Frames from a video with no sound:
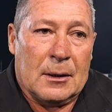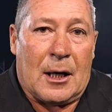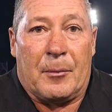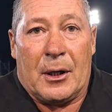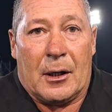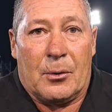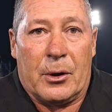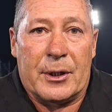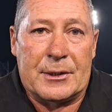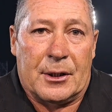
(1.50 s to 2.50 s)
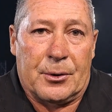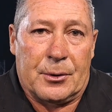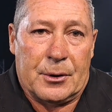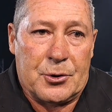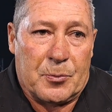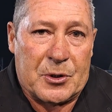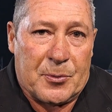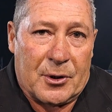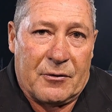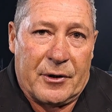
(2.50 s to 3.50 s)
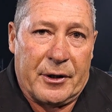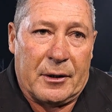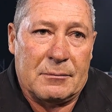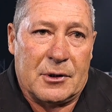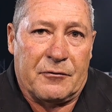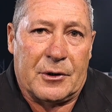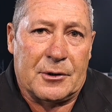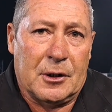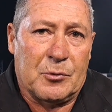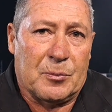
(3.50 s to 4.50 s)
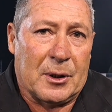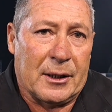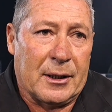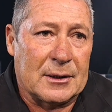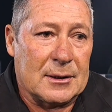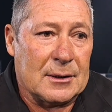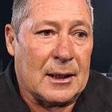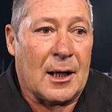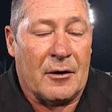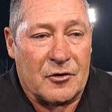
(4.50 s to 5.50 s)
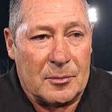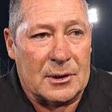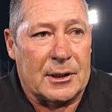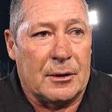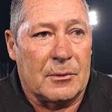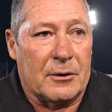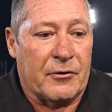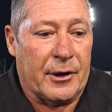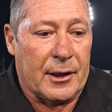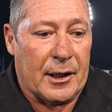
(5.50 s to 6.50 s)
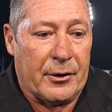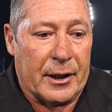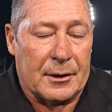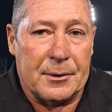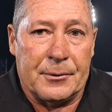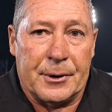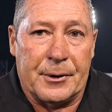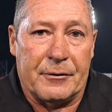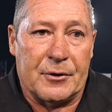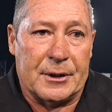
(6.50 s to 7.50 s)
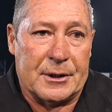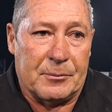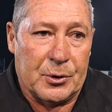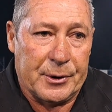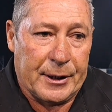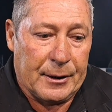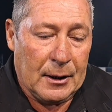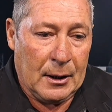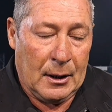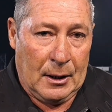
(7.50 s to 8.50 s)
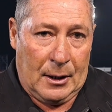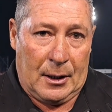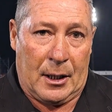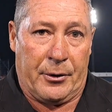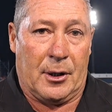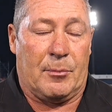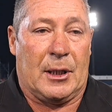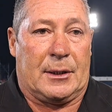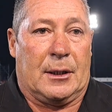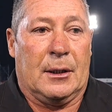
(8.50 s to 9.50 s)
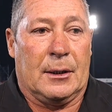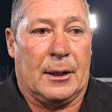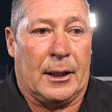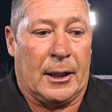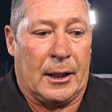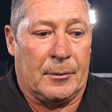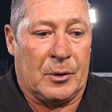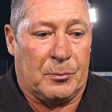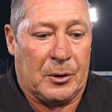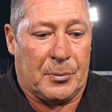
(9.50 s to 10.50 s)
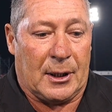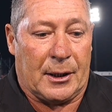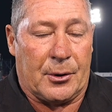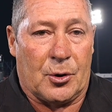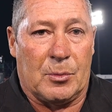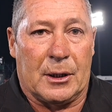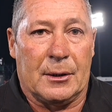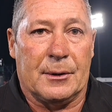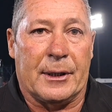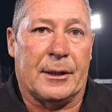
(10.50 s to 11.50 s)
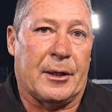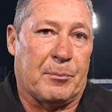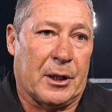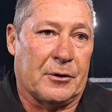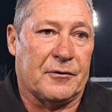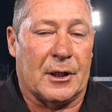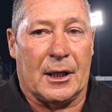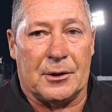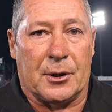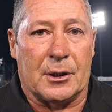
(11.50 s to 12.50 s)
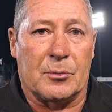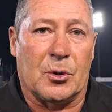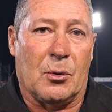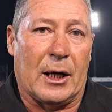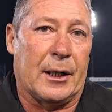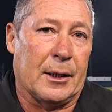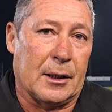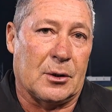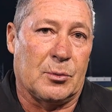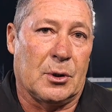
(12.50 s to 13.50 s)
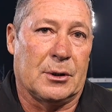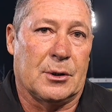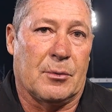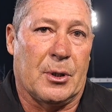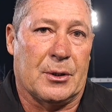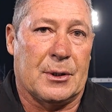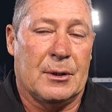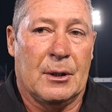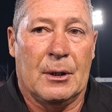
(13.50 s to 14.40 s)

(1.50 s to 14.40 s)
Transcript: coming here, we always know, you know, SuperSport are a very difficult team to play against, uncomfortable team. They're very direct. You know, they've got some good uh, aerial ability um, in people like Grobler that they play off. They like to get the ball wide and get the ball into the box.